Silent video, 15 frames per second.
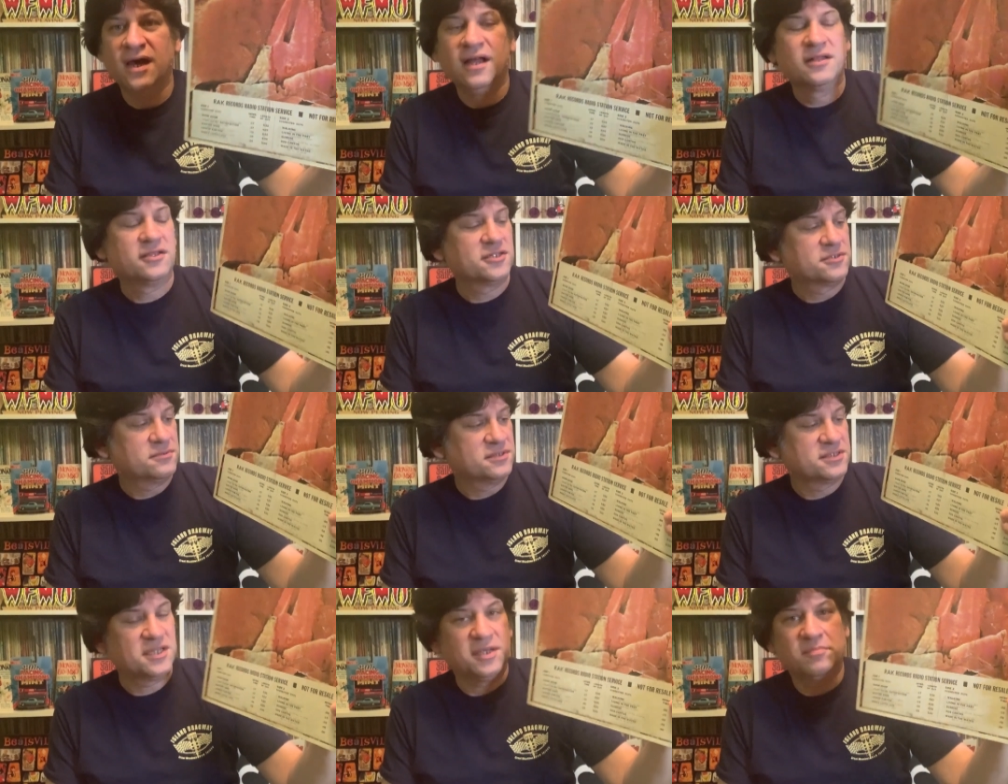This
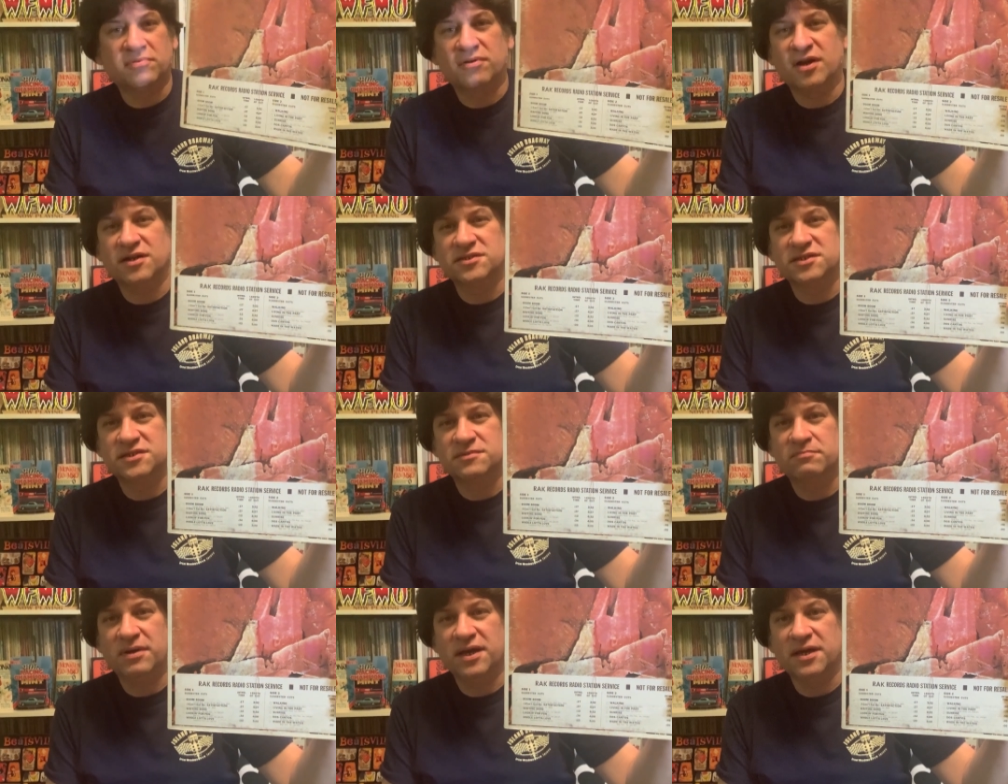was a
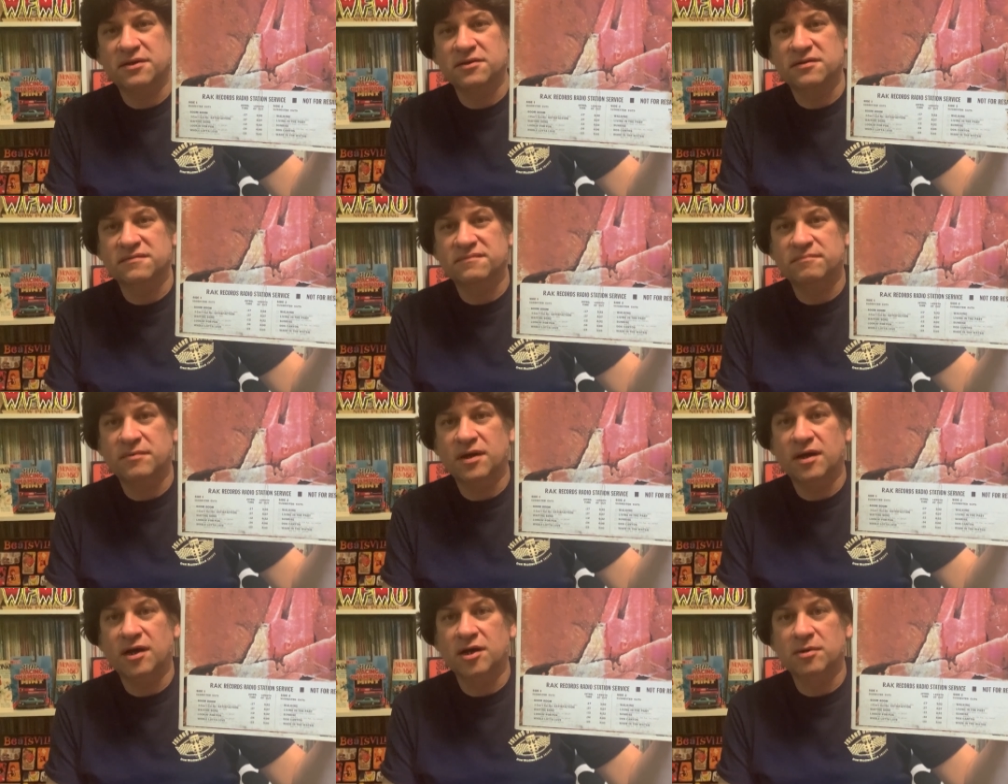project band of
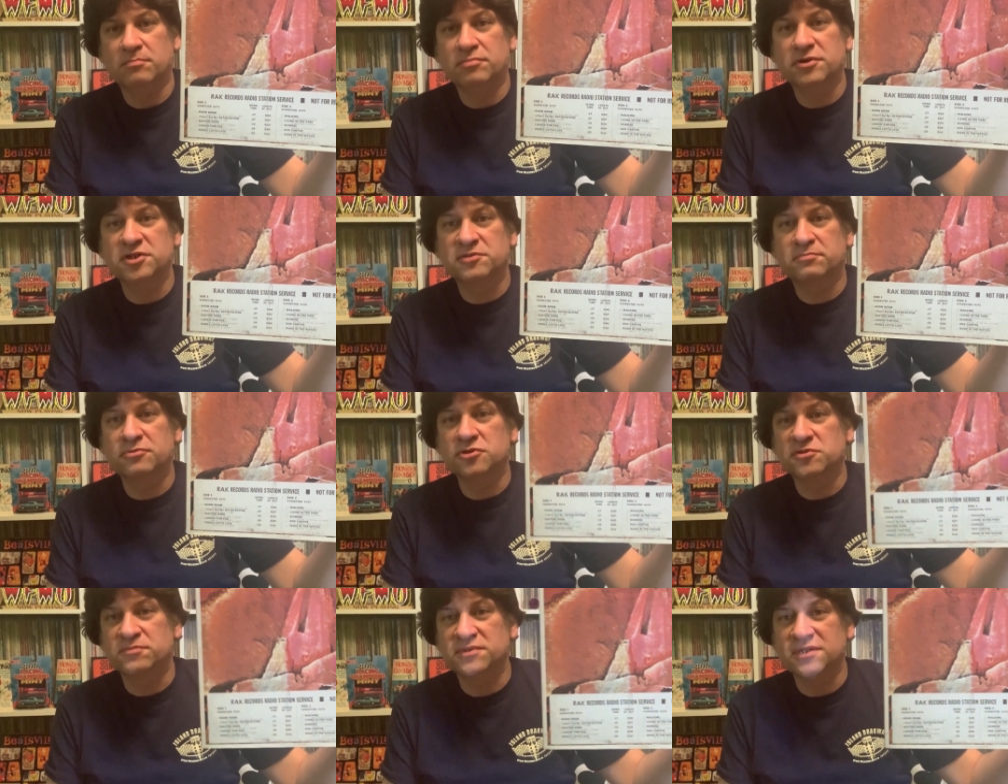uh, British
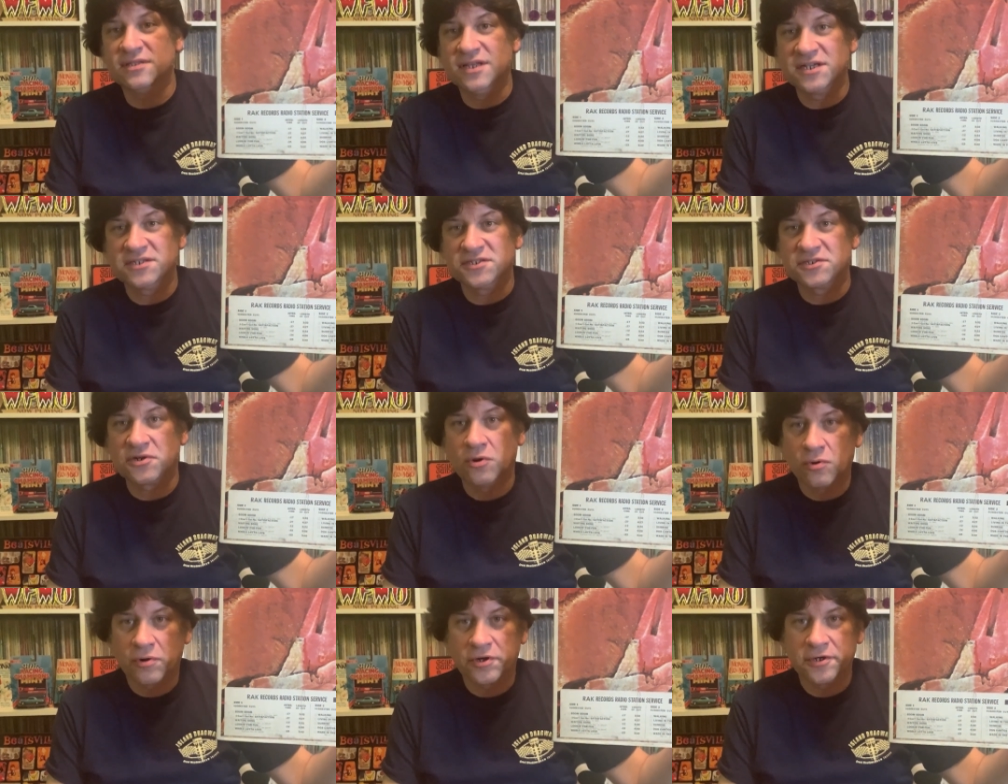bluesman Alexis
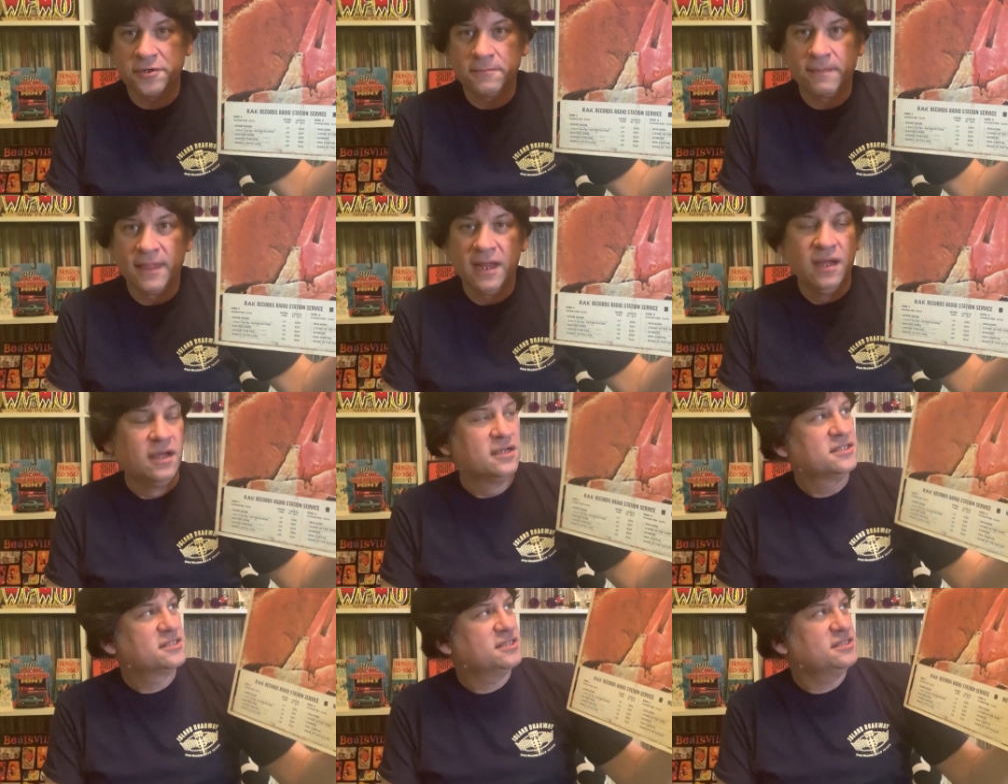Corner.
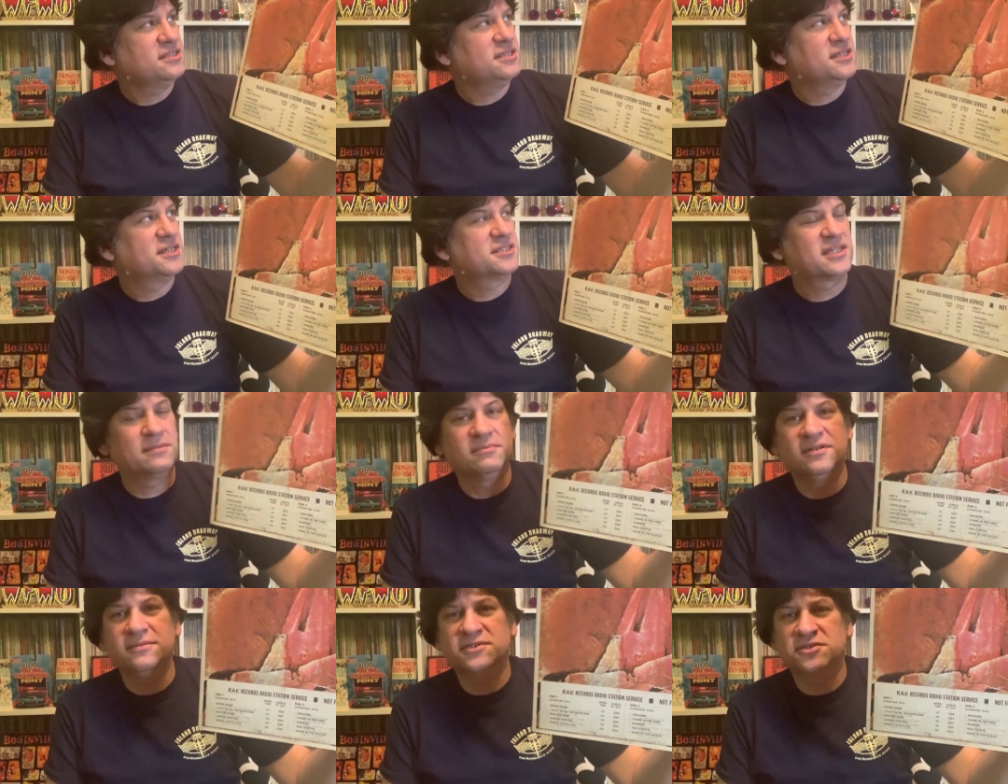C C S, I
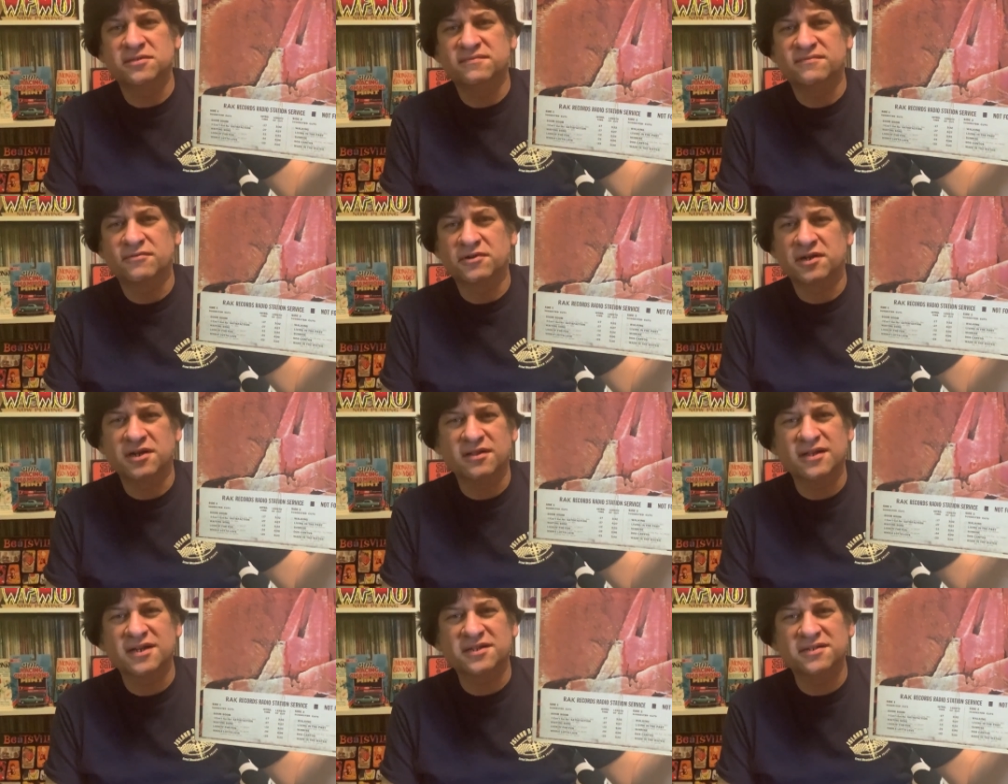believe, stood for
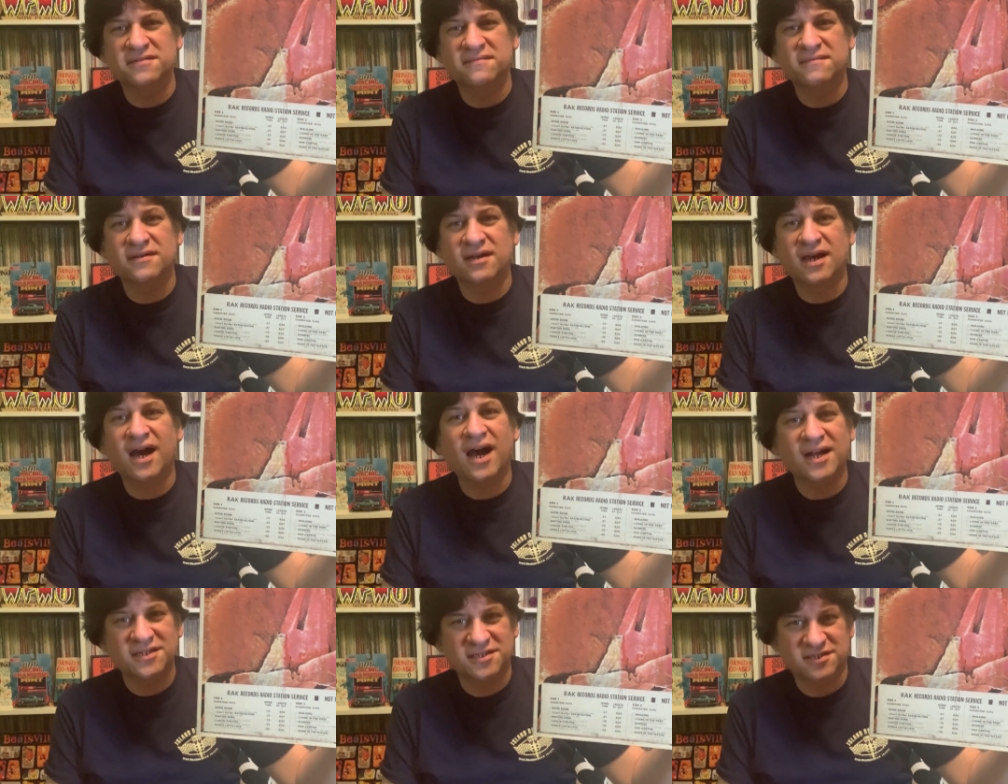Collective
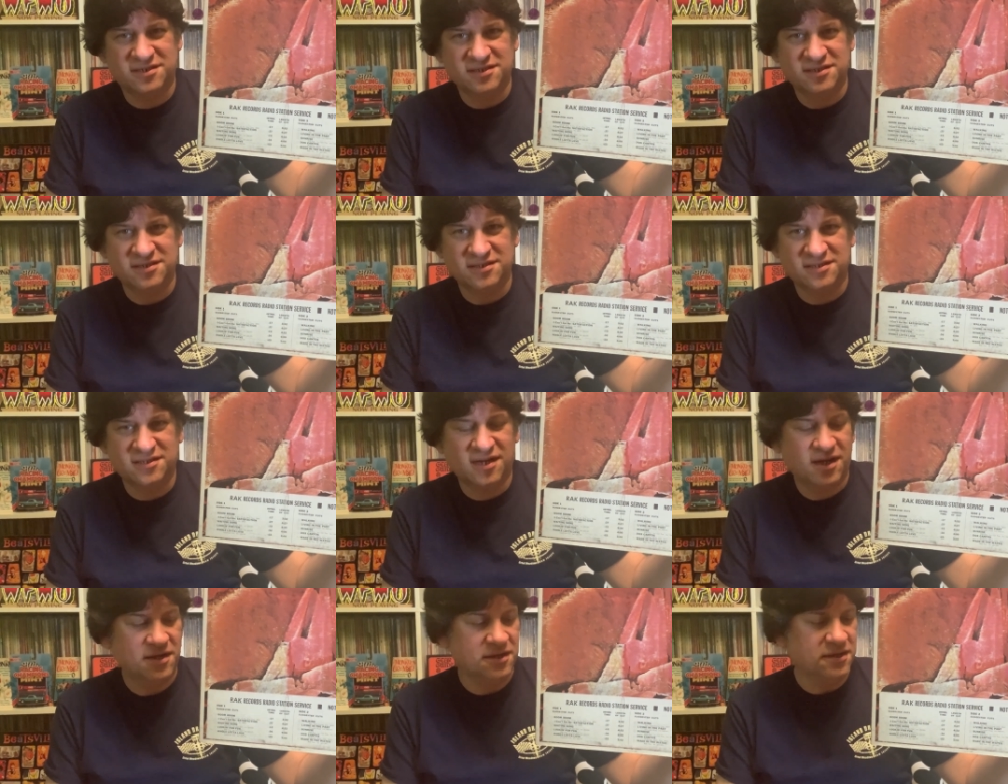Consciousness
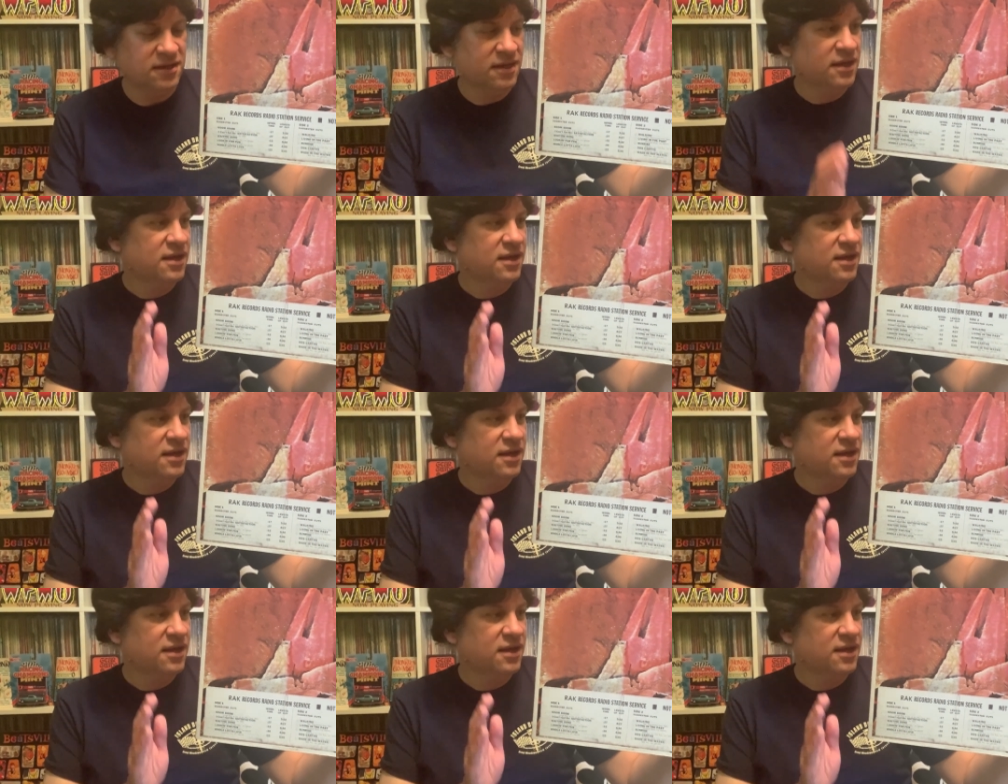Society.